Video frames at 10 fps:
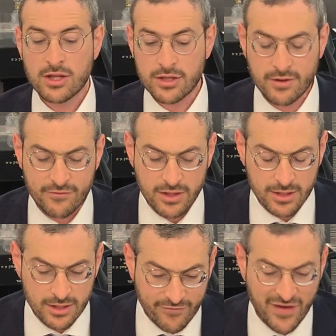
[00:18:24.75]
the,
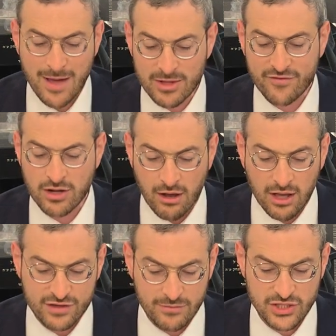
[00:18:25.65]
the, the, family of
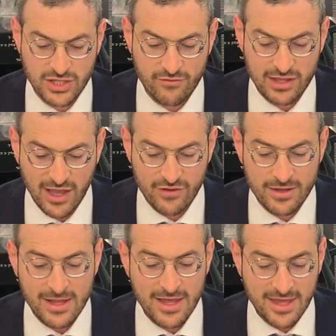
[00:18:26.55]
Kahas from the Sheva Levi,
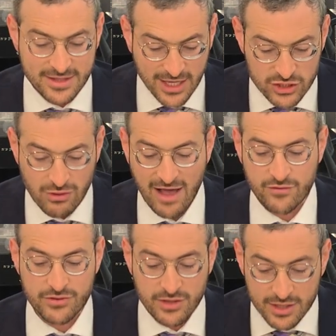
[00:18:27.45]
that they
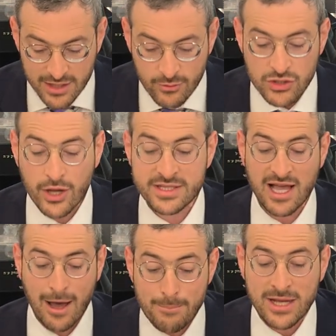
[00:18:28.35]
traveled, they were
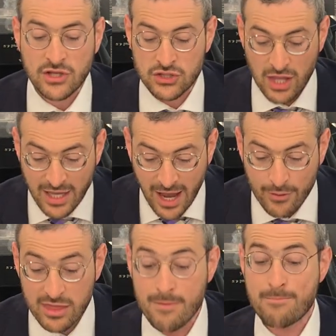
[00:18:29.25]
Naisi HaMikdash, they
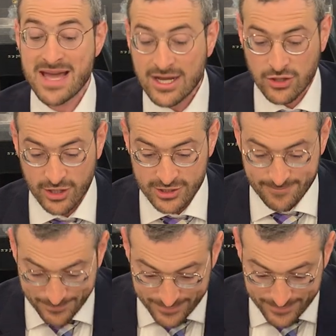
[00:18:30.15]
carried the Mikdash,